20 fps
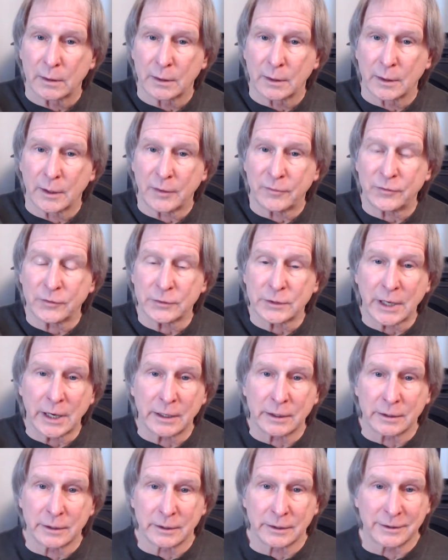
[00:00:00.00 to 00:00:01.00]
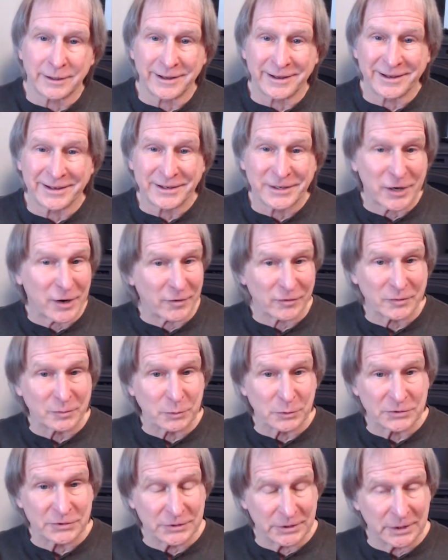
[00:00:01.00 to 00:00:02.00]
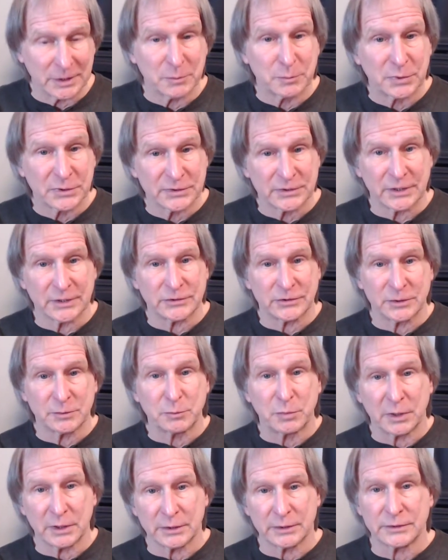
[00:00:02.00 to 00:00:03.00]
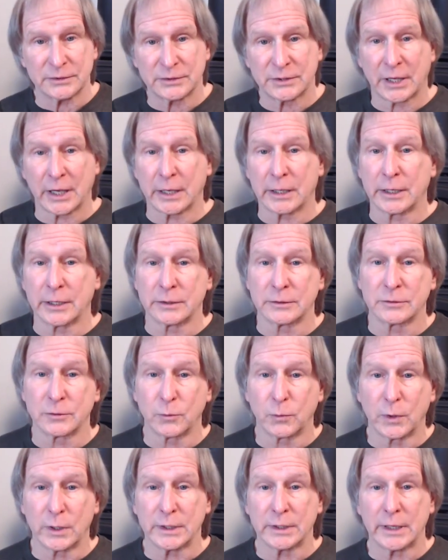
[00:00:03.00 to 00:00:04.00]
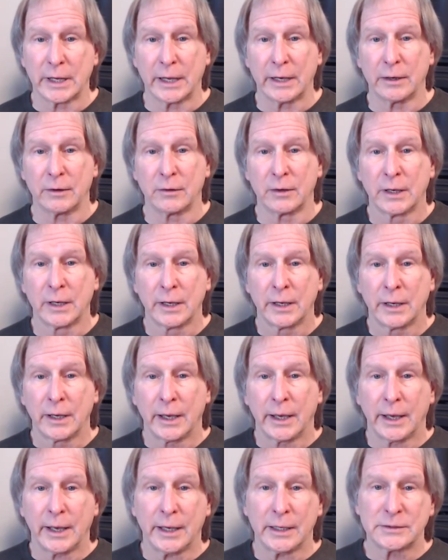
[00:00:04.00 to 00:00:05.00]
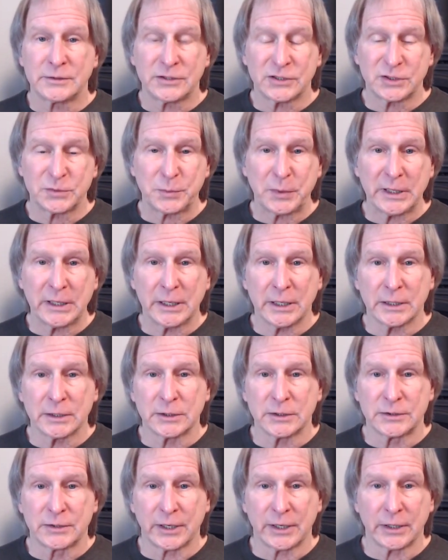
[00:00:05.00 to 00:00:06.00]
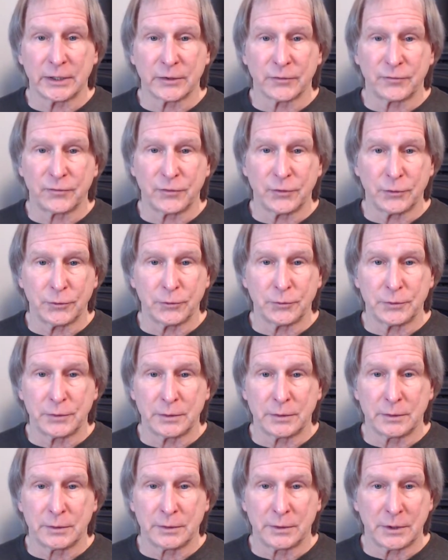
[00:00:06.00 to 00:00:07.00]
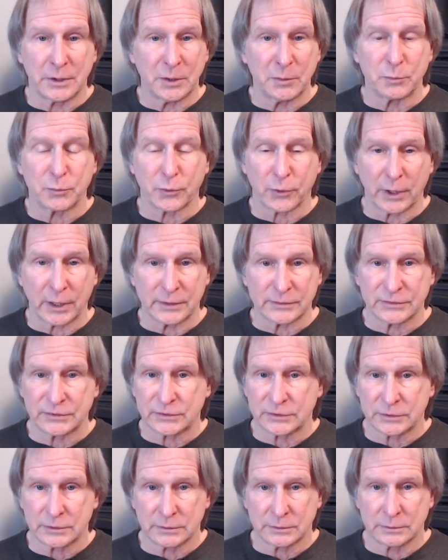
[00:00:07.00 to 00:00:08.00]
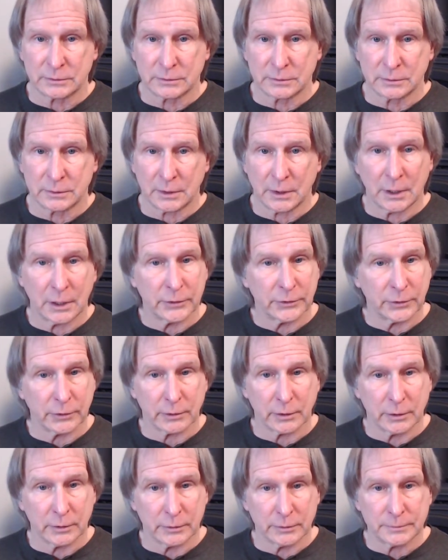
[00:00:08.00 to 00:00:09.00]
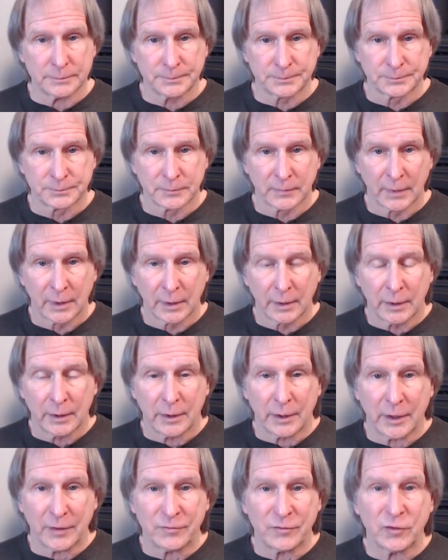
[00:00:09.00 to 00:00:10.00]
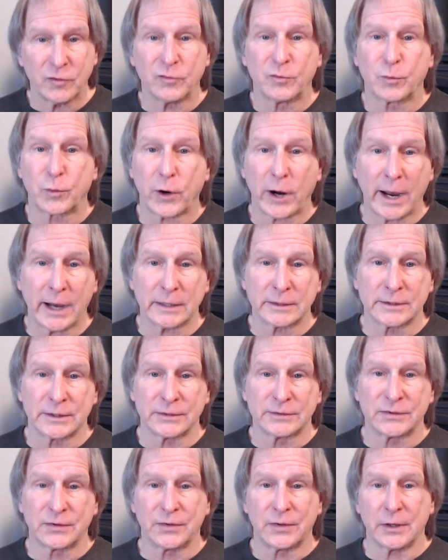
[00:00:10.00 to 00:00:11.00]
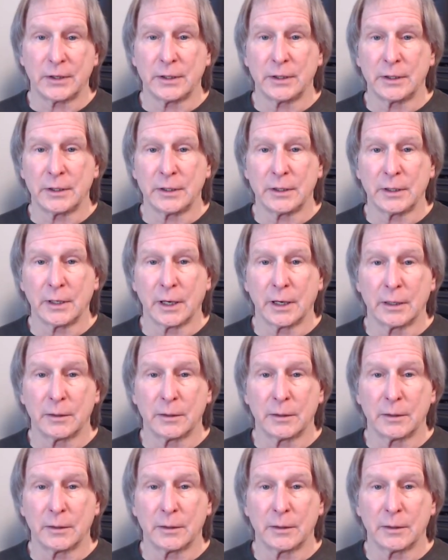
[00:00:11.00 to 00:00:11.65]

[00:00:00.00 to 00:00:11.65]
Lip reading: if you're not in a comfortable seated position, please get into one now and just begin to take a few deep breaths on your own. If you've practiced the